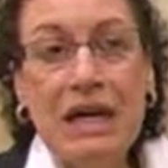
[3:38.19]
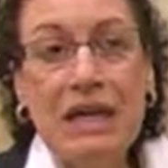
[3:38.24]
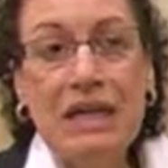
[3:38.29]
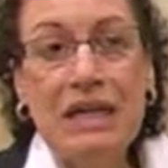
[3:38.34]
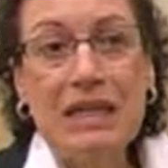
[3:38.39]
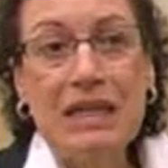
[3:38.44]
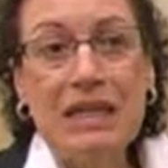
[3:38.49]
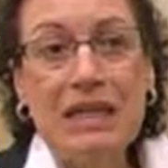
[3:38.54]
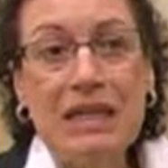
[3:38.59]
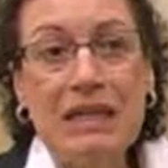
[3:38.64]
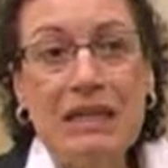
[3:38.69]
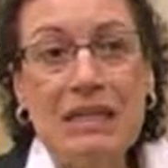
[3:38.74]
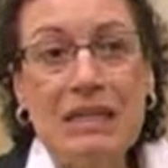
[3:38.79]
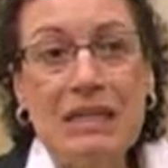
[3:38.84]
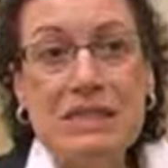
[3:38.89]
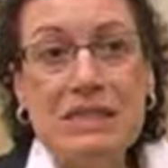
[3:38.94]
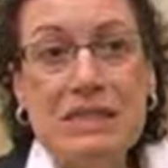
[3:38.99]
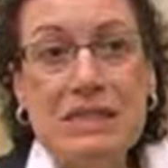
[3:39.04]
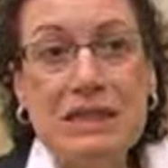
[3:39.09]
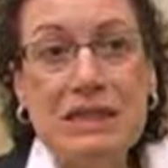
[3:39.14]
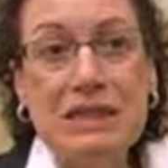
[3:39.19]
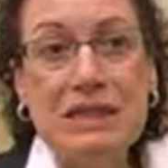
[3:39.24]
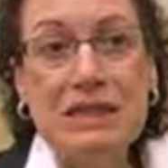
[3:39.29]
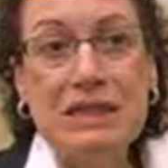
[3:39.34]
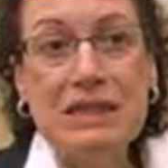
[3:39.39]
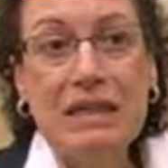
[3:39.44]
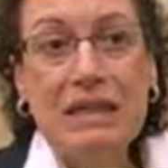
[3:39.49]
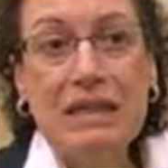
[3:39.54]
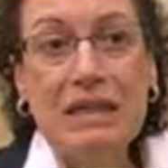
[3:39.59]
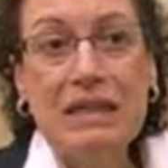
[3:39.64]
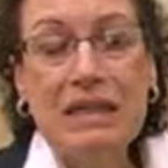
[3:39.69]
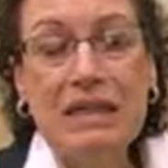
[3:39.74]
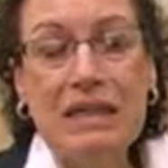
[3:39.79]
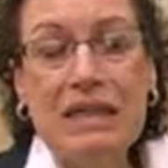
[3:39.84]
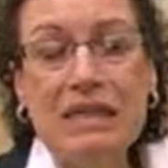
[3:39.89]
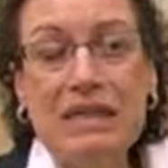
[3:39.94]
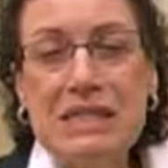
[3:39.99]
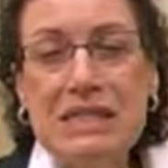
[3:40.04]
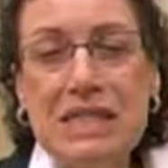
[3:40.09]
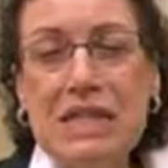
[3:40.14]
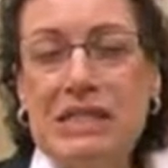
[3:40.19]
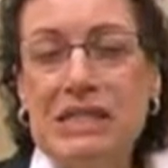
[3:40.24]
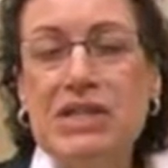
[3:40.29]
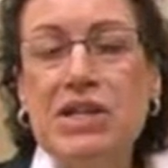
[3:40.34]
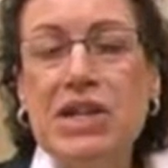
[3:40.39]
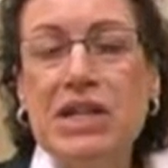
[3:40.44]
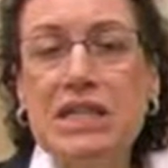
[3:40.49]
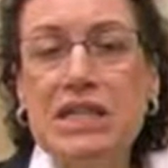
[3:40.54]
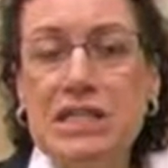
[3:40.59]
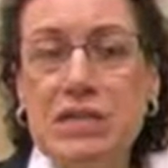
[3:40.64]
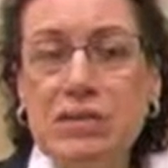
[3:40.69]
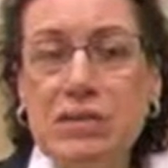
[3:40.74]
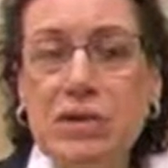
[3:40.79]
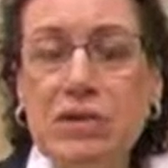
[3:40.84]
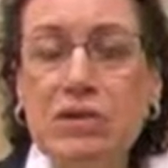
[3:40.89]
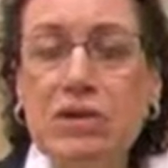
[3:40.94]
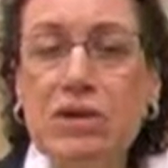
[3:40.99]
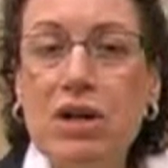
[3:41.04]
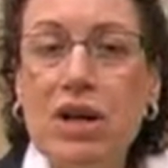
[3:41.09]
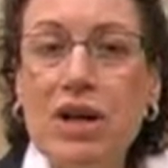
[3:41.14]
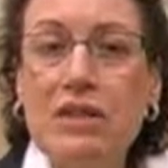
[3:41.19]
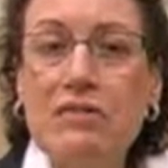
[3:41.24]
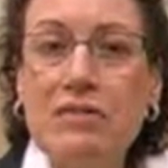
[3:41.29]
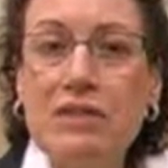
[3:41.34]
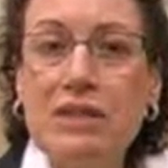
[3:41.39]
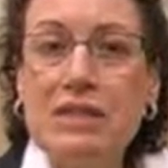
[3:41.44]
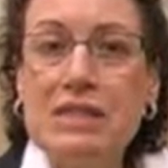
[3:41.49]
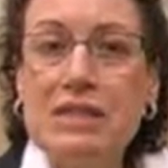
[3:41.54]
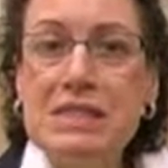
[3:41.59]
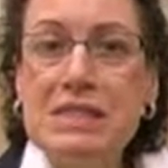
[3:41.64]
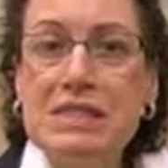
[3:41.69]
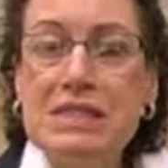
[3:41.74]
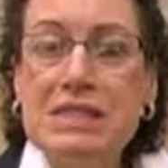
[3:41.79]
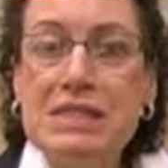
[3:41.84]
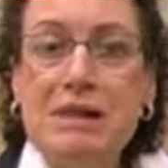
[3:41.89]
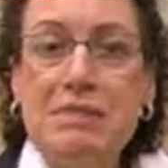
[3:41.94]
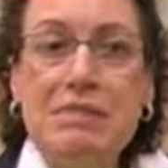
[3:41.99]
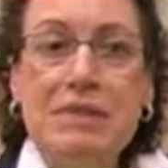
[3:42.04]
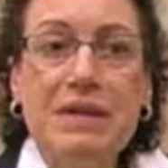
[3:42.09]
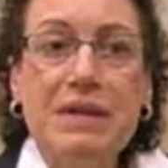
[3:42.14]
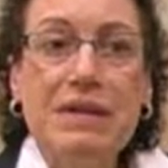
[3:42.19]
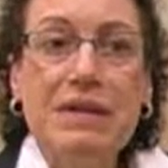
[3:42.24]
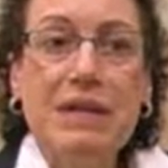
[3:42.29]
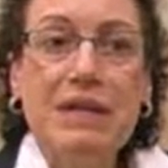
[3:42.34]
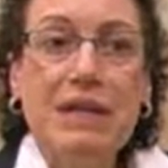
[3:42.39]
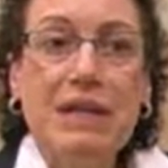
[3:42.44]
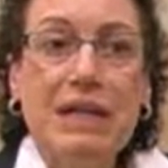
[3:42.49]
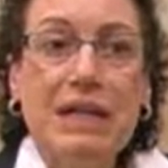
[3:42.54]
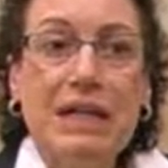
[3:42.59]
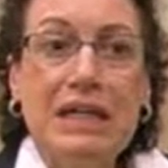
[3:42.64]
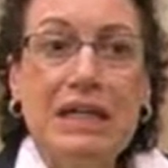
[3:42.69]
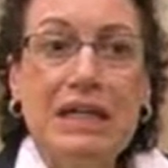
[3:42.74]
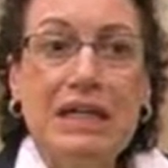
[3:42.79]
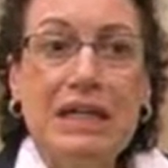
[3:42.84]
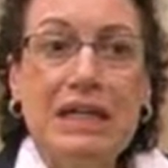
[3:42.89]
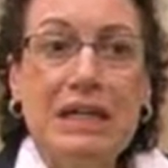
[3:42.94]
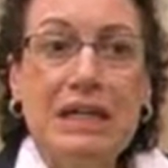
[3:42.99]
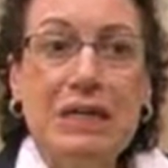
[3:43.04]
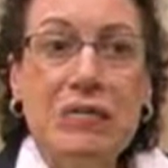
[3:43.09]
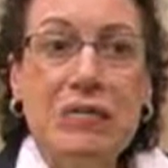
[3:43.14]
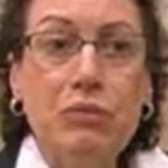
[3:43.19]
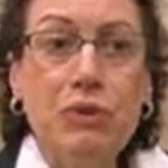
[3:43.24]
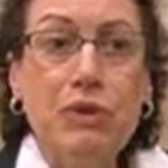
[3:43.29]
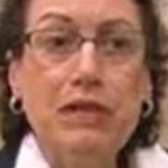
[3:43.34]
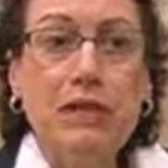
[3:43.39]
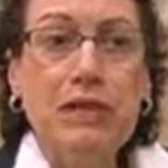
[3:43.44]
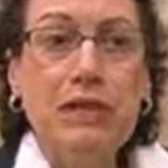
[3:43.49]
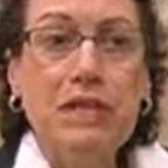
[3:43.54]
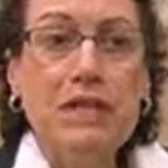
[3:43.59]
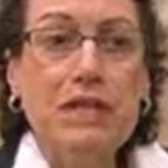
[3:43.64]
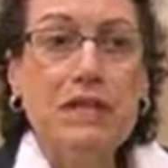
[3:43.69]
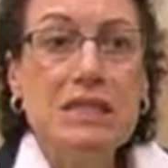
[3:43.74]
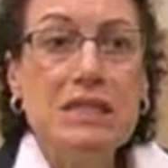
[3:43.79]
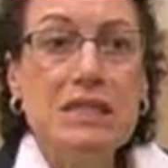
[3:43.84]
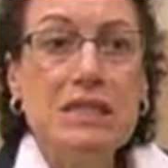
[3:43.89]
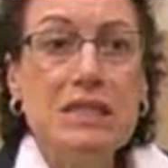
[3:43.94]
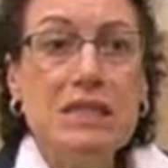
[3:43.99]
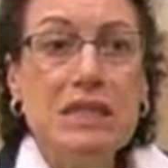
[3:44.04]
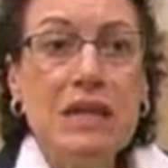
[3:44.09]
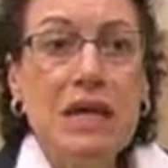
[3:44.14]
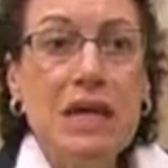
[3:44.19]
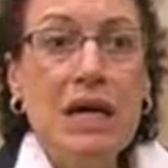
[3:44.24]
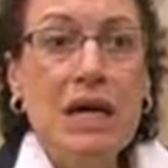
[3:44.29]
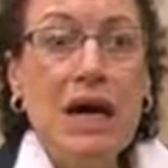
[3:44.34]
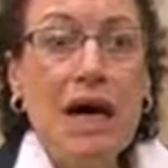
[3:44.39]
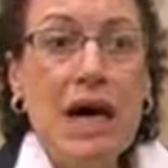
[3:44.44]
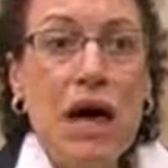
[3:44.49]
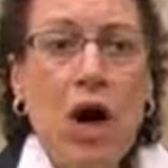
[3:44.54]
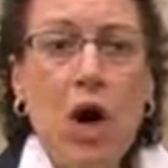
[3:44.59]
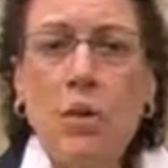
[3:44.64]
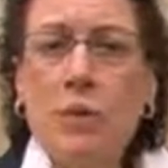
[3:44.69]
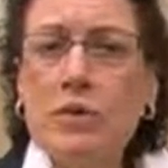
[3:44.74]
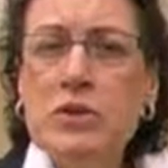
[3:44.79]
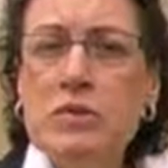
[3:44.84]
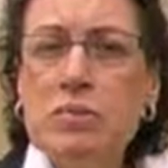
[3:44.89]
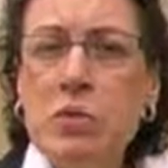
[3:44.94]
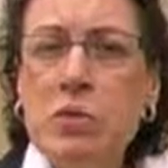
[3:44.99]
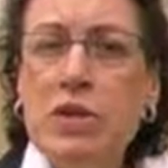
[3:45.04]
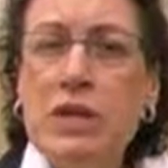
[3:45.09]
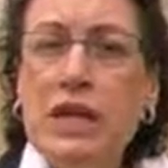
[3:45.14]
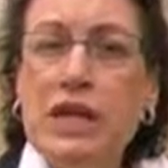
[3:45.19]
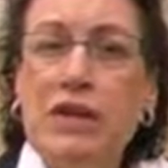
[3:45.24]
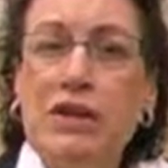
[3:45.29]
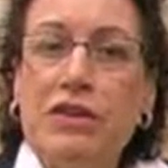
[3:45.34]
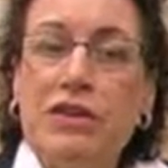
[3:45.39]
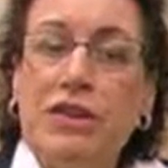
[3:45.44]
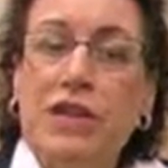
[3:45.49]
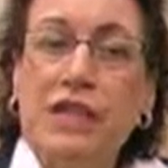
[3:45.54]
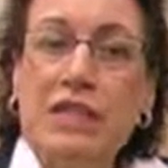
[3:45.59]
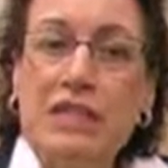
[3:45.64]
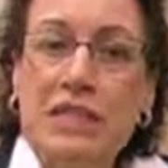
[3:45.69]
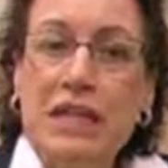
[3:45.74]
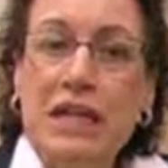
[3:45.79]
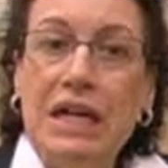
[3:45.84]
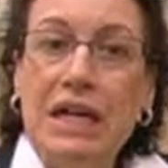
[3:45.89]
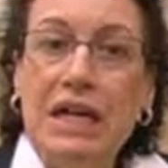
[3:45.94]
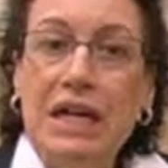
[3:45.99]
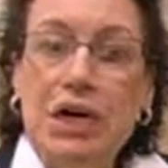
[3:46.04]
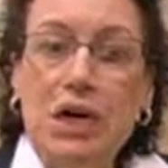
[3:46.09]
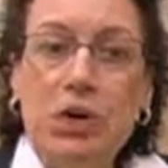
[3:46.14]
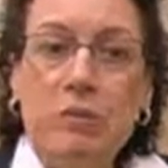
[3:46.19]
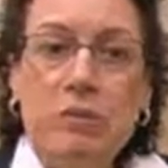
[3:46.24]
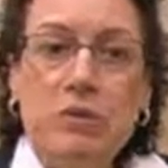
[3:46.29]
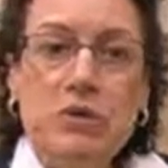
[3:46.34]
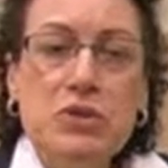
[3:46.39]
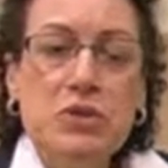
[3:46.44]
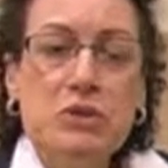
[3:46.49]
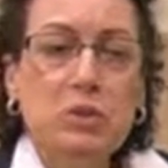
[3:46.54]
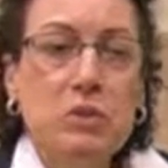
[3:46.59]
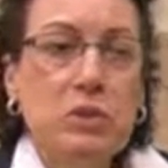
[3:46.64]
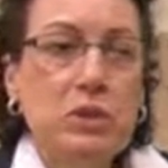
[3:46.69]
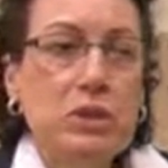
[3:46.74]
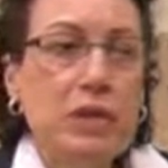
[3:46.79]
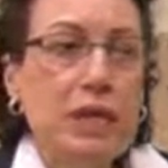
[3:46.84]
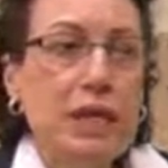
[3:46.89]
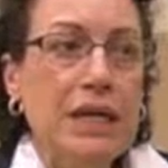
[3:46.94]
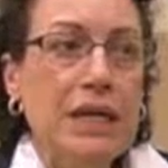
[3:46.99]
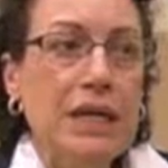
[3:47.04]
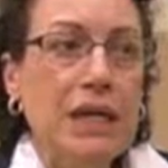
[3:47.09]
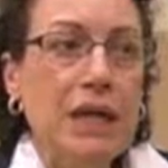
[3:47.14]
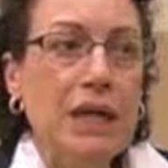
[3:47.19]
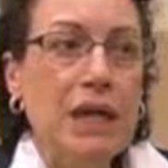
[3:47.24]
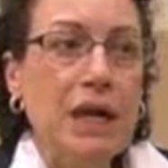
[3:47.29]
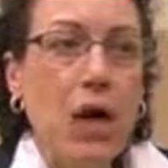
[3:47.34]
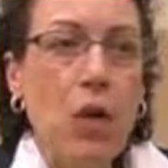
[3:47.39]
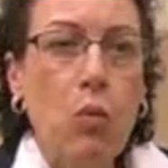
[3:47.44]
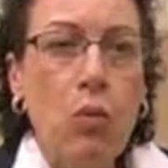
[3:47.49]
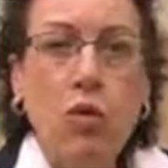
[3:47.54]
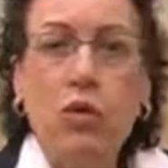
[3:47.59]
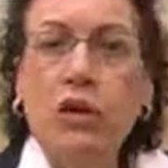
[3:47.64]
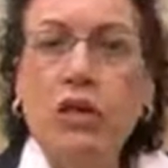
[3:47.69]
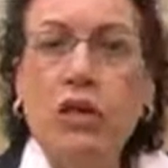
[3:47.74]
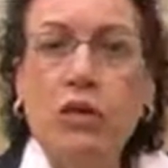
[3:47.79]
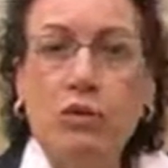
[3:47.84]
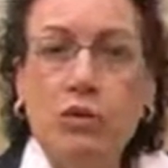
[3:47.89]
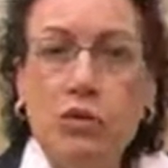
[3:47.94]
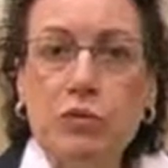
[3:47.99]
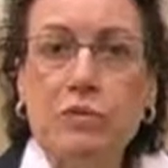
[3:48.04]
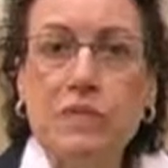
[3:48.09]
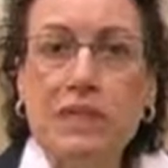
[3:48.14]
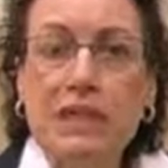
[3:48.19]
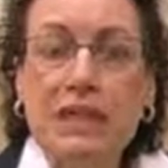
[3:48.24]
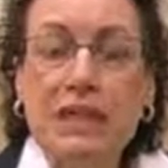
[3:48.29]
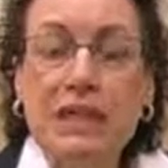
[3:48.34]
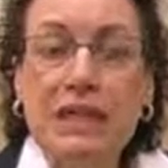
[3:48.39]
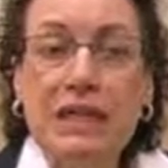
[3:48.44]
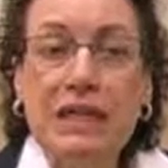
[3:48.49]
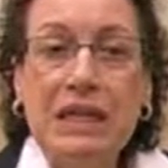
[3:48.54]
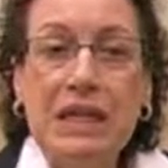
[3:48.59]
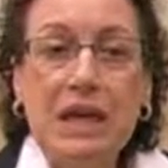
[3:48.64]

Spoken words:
It's not a typical conference. It's something that really is almost more like a think tank, almost more like a working group setting.